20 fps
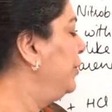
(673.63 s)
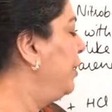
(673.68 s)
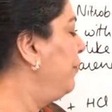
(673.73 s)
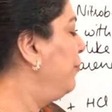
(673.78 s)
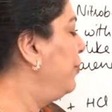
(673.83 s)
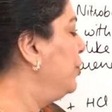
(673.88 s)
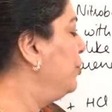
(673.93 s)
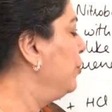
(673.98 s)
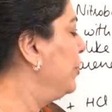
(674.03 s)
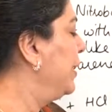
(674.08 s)

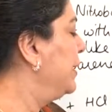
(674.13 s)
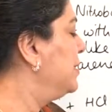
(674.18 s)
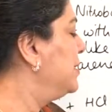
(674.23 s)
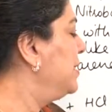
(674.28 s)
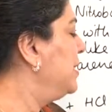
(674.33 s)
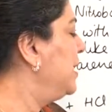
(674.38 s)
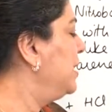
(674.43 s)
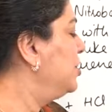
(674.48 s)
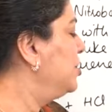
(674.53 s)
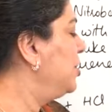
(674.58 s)
therefore you get
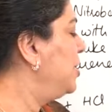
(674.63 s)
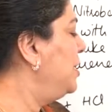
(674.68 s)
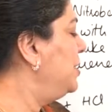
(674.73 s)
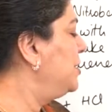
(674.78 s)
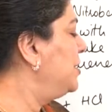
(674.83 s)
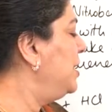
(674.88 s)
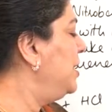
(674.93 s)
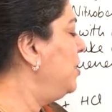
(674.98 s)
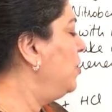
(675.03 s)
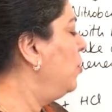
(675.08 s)

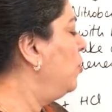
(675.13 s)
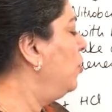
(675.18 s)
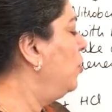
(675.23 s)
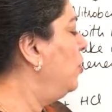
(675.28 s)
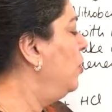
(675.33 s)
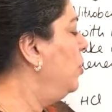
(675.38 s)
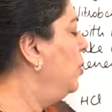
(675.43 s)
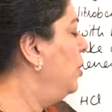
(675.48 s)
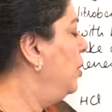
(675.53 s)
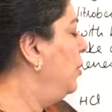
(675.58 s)

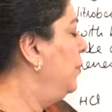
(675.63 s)
CH3CO,